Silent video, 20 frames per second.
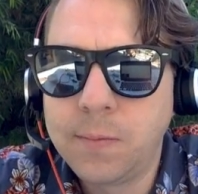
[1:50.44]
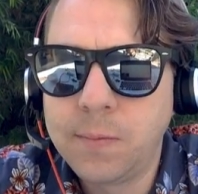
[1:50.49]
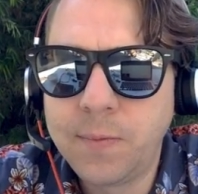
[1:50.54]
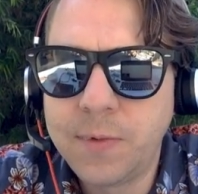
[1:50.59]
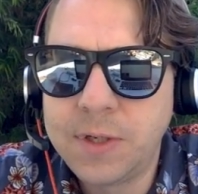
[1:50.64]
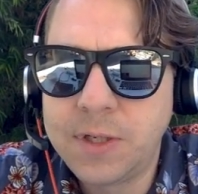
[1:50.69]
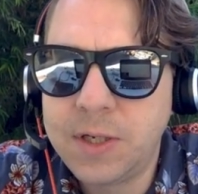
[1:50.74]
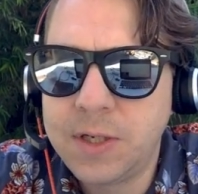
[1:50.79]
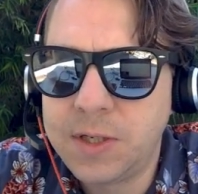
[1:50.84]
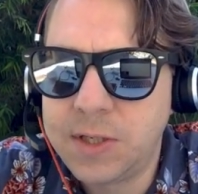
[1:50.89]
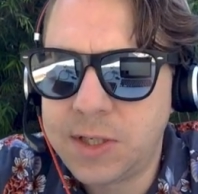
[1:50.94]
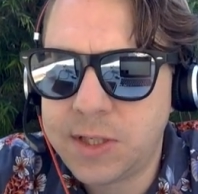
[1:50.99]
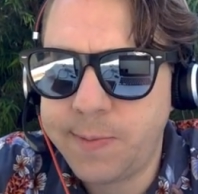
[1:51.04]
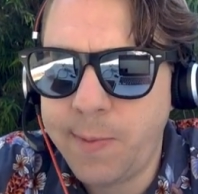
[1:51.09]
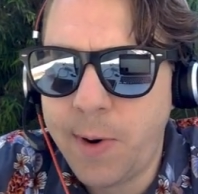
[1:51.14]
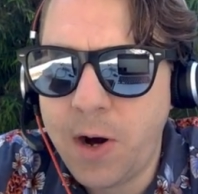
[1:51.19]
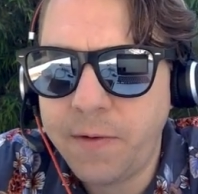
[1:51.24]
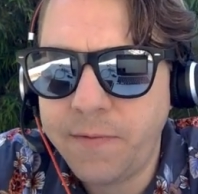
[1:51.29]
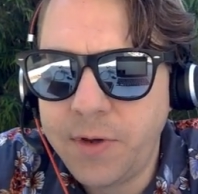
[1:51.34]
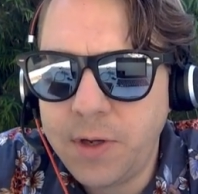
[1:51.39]
This is
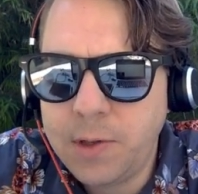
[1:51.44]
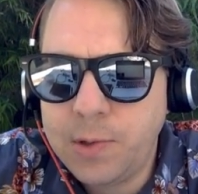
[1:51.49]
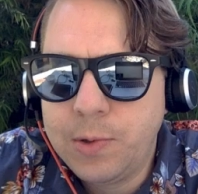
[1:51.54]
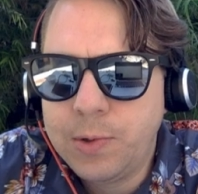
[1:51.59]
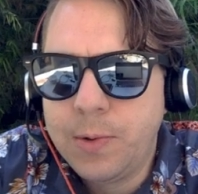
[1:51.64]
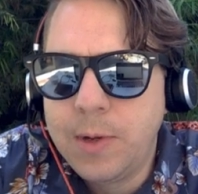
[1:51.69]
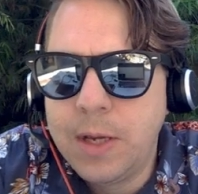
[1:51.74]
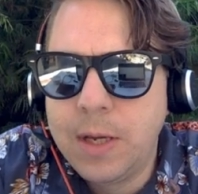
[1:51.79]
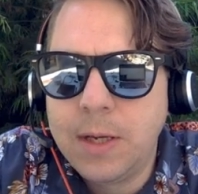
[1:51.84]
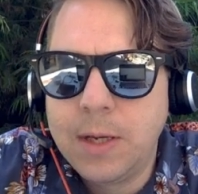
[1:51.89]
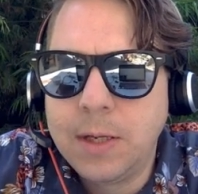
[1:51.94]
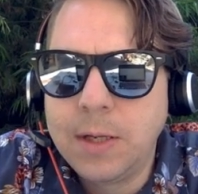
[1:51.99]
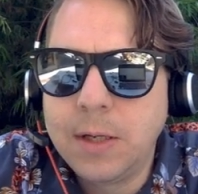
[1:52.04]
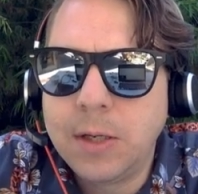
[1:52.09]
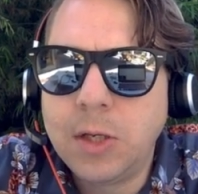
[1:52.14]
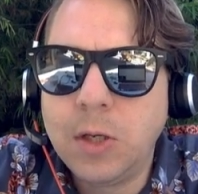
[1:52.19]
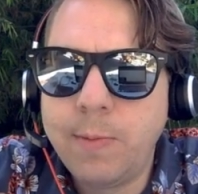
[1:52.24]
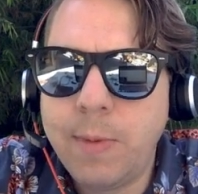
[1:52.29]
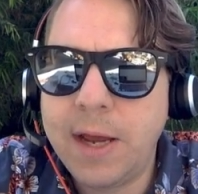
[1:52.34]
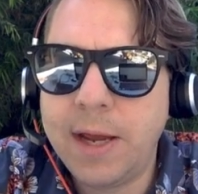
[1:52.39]
SmartView.
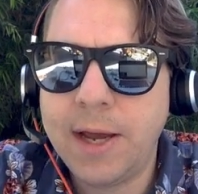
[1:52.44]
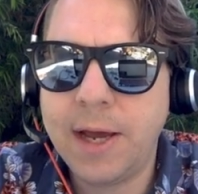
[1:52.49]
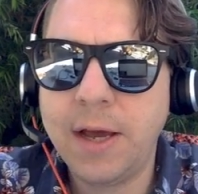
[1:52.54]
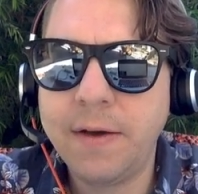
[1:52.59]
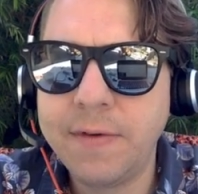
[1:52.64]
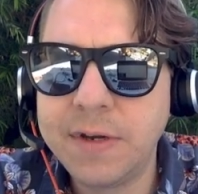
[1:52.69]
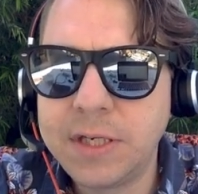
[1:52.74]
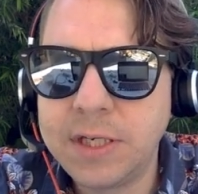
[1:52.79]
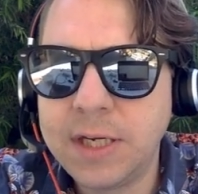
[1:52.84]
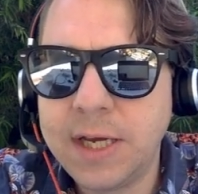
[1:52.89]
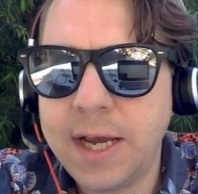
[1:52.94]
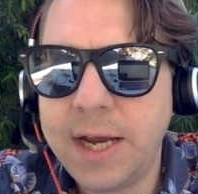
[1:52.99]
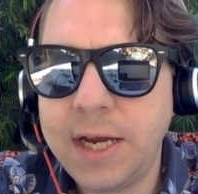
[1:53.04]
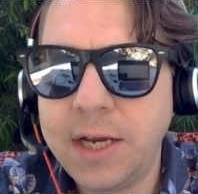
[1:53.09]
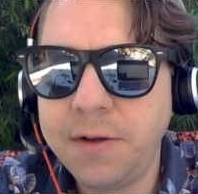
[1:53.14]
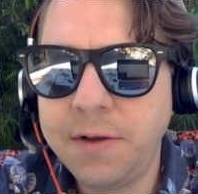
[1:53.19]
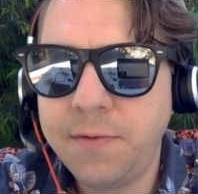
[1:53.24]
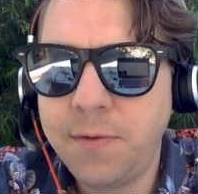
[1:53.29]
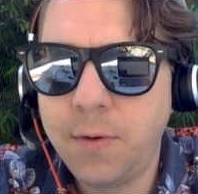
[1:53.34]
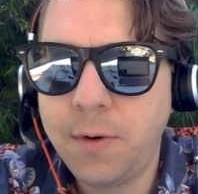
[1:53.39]
You may have a
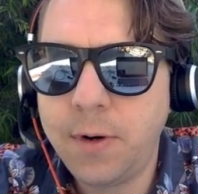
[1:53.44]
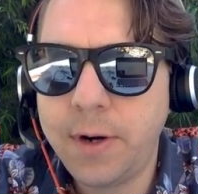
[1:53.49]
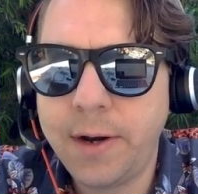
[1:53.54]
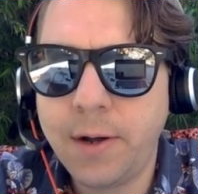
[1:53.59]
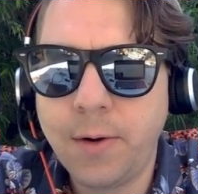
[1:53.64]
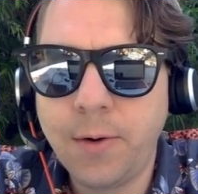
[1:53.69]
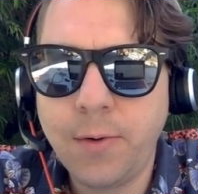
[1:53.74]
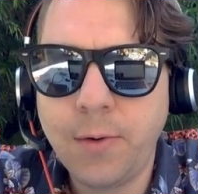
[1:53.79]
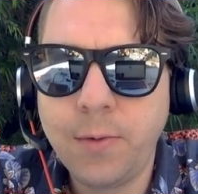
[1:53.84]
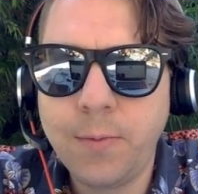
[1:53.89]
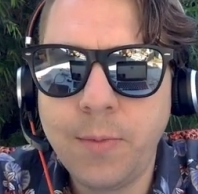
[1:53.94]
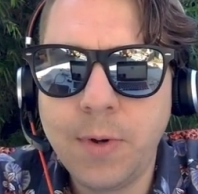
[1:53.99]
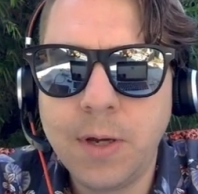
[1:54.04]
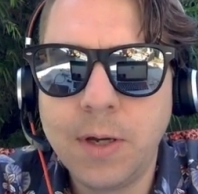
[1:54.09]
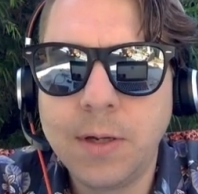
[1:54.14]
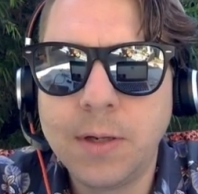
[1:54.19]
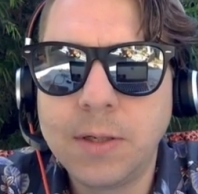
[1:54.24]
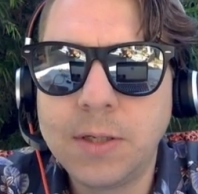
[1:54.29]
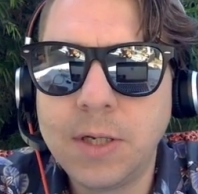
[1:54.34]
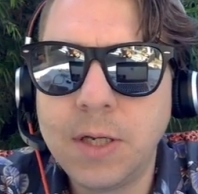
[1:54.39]
TI-84 at home
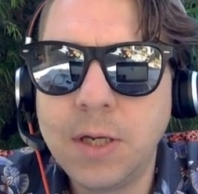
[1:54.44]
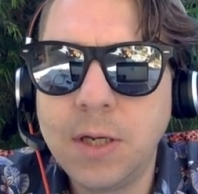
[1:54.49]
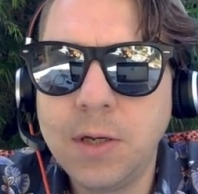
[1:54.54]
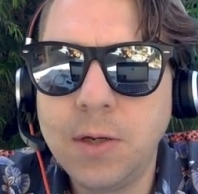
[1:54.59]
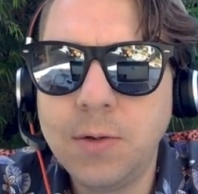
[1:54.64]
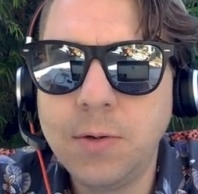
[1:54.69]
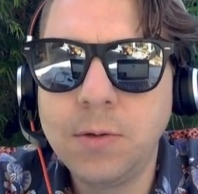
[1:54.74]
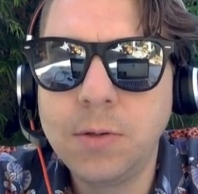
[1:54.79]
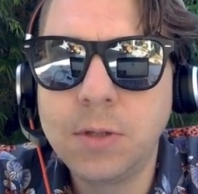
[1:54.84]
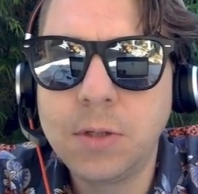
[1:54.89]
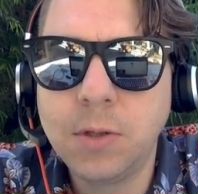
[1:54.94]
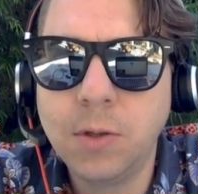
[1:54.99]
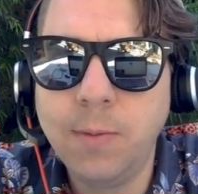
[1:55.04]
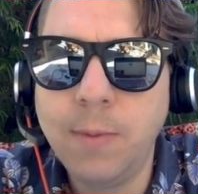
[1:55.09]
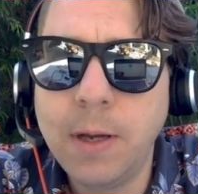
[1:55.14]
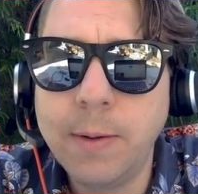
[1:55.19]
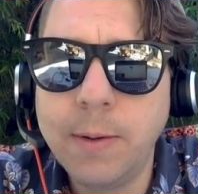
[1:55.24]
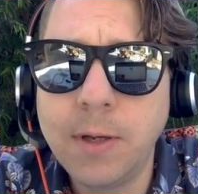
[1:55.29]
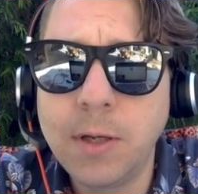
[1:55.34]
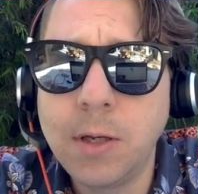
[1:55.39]
to use, or
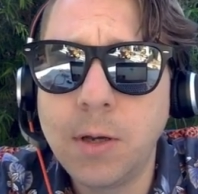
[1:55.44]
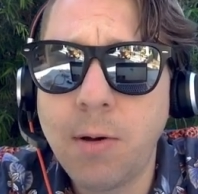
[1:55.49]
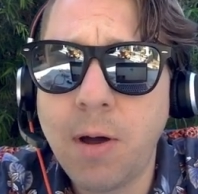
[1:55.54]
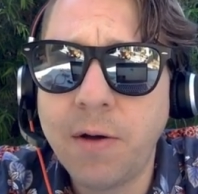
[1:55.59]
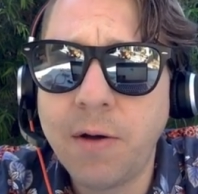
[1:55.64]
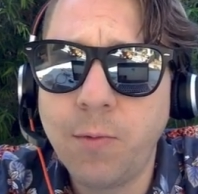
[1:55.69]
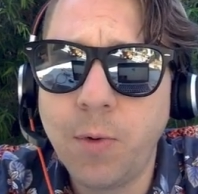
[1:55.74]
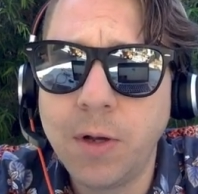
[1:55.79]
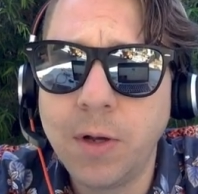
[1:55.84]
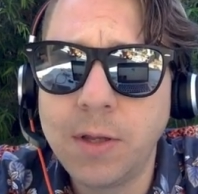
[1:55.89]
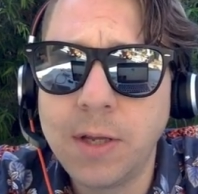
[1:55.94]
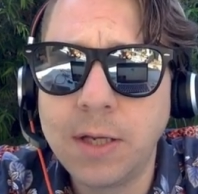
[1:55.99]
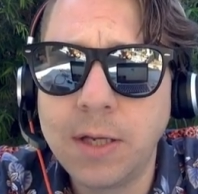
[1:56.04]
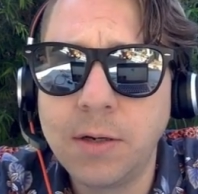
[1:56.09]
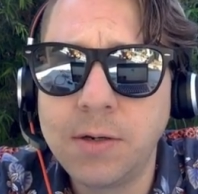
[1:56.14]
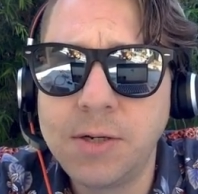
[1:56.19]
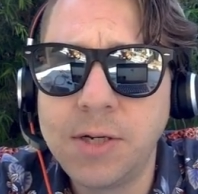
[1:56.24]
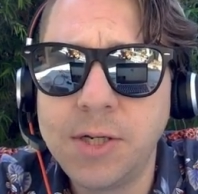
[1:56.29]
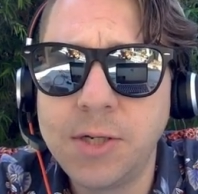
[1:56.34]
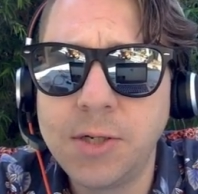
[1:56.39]
maybe you have one that
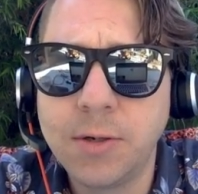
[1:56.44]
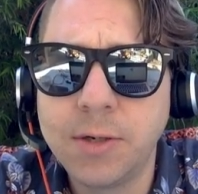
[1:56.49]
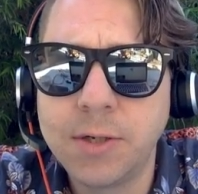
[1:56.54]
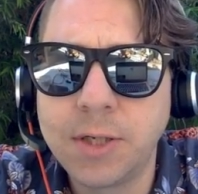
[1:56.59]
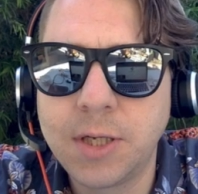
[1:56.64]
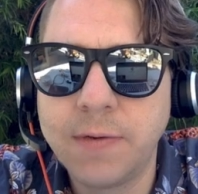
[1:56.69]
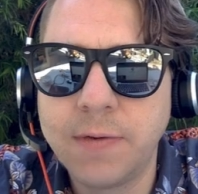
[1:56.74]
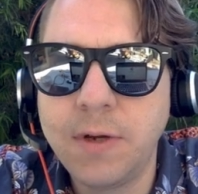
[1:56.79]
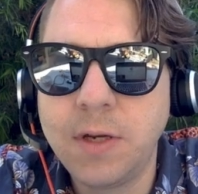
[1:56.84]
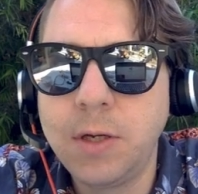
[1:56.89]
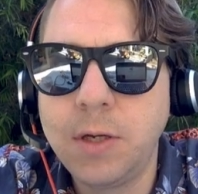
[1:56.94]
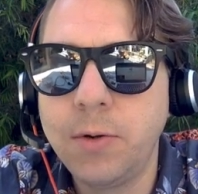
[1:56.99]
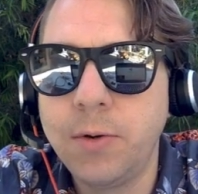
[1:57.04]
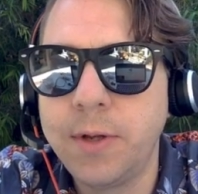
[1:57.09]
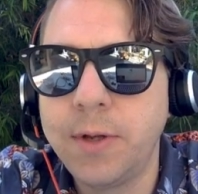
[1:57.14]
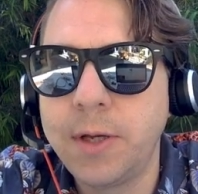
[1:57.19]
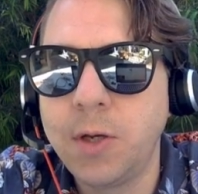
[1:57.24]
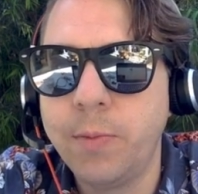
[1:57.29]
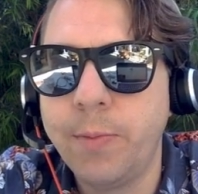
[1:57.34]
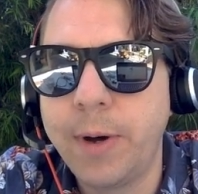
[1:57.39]
your teacher has given you or
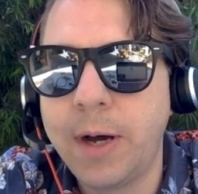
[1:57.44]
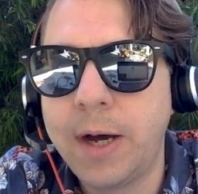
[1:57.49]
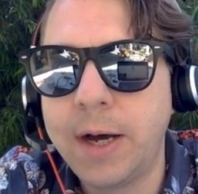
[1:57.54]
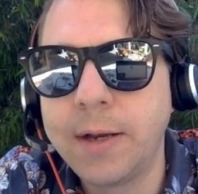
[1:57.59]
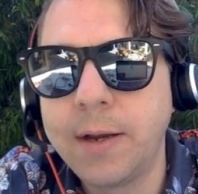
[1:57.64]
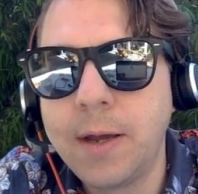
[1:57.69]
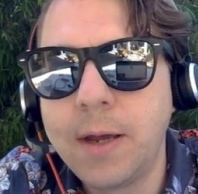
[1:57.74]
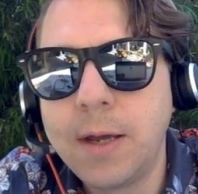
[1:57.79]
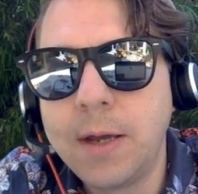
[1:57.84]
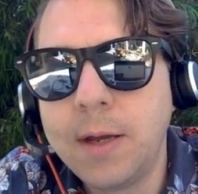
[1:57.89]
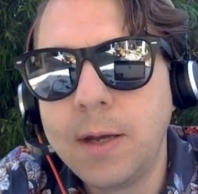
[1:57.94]
that you bought.